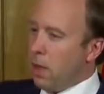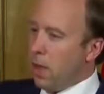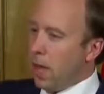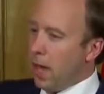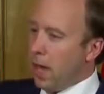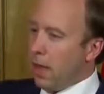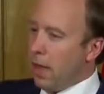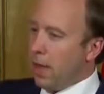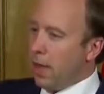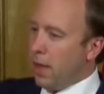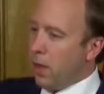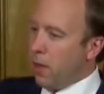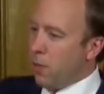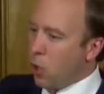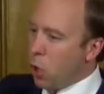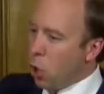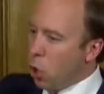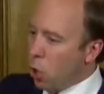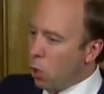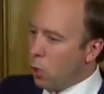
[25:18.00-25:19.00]
that of
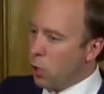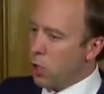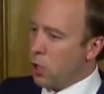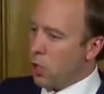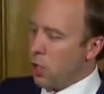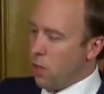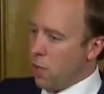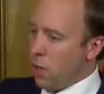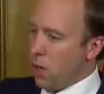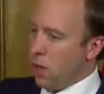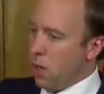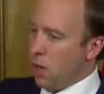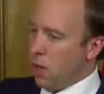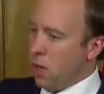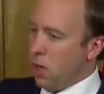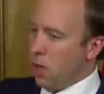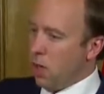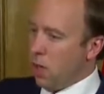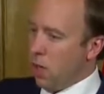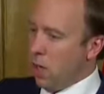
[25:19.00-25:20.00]
course there
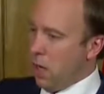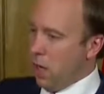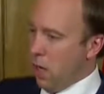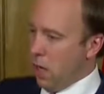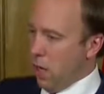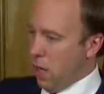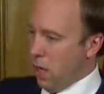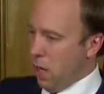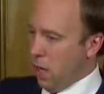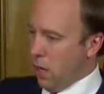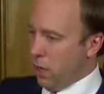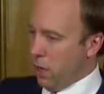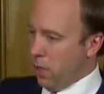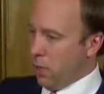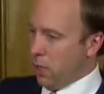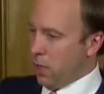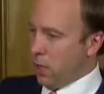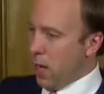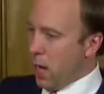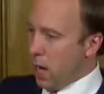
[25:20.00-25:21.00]

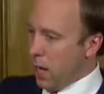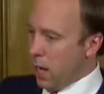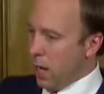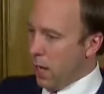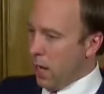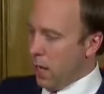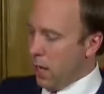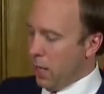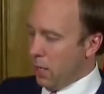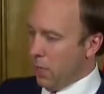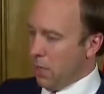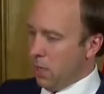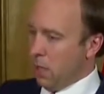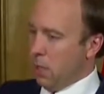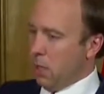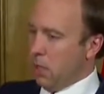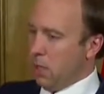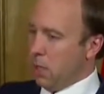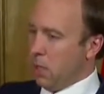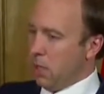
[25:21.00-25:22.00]
is a higher
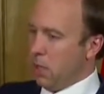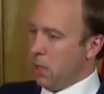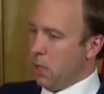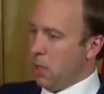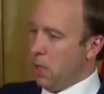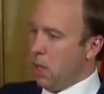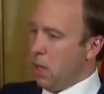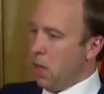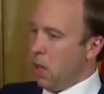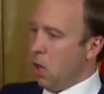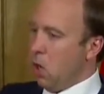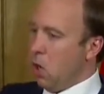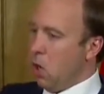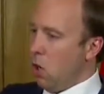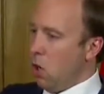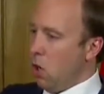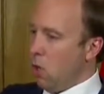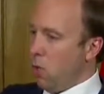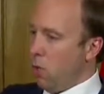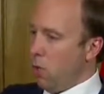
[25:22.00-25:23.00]
incidence
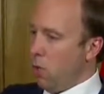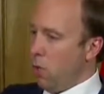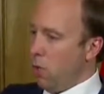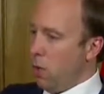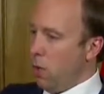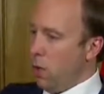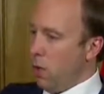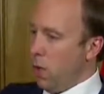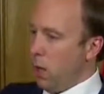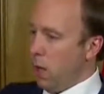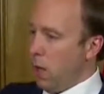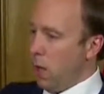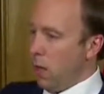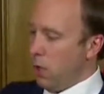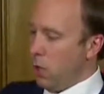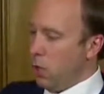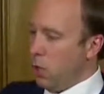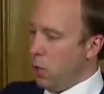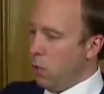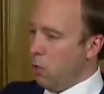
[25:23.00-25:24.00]
of
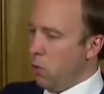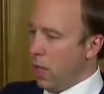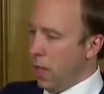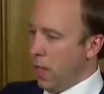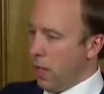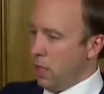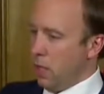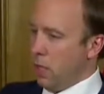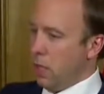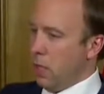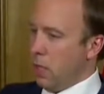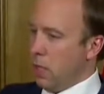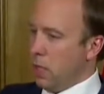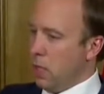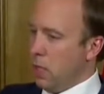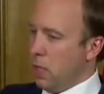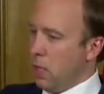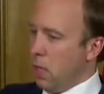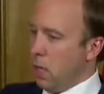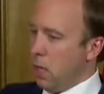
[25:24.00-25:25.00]
new
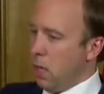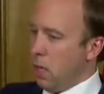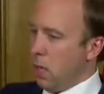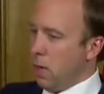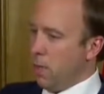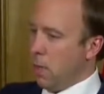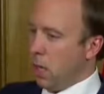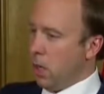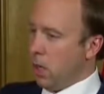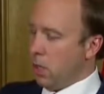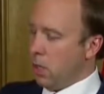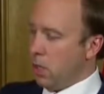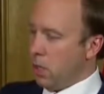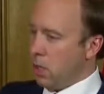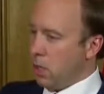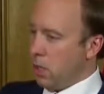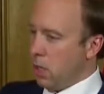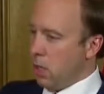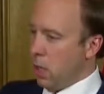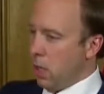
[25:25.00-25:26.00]
cases
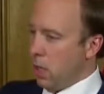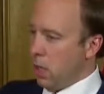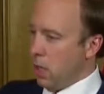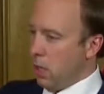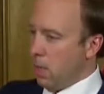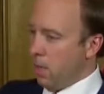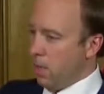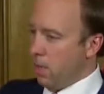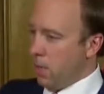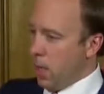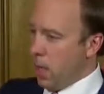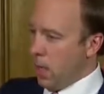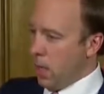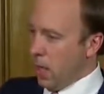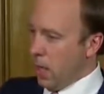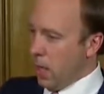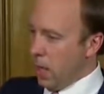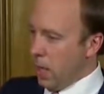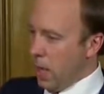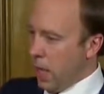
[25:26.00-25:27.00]
amongst
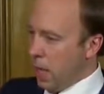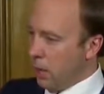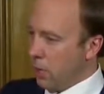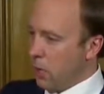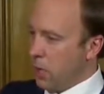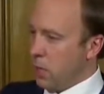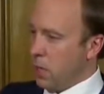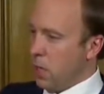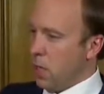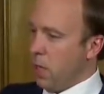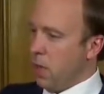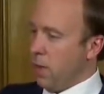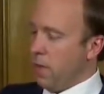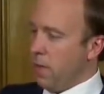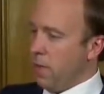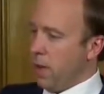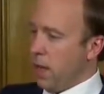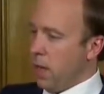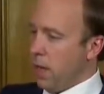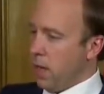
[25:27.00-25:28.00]
health staff
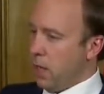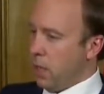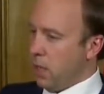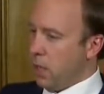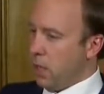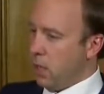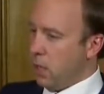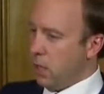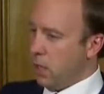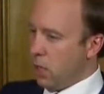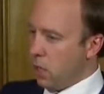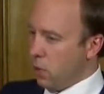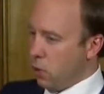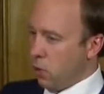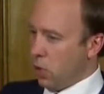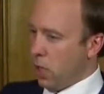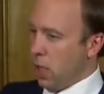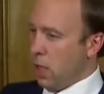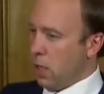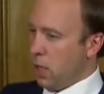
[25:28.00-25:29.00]
and
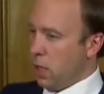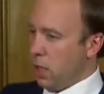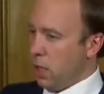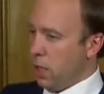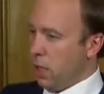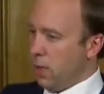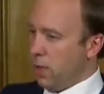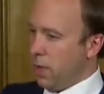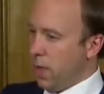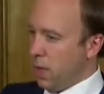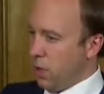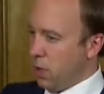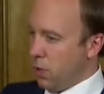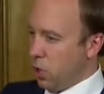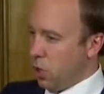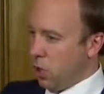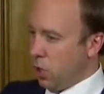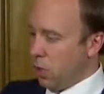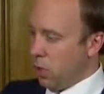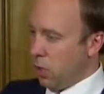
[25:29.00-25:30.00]
social care staff. That
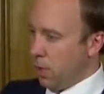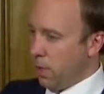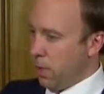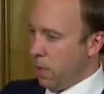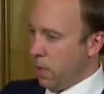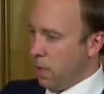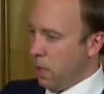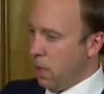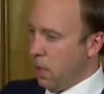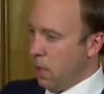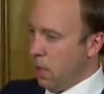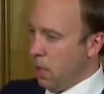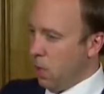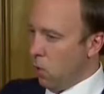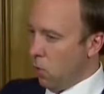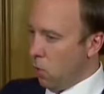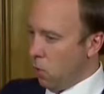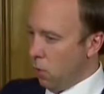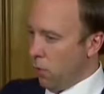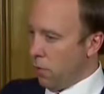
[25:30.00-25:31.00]
is shown up in
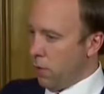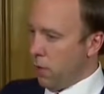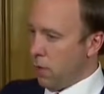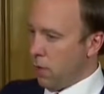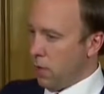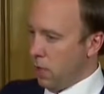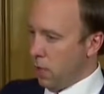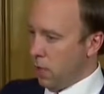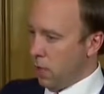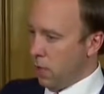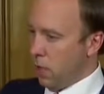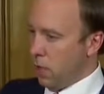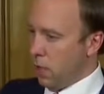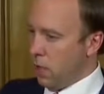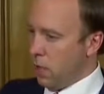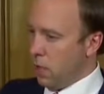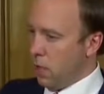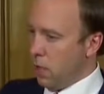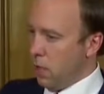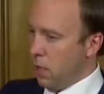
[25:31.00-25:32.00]
all of the
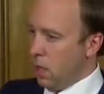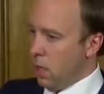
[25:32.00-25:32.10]
studies.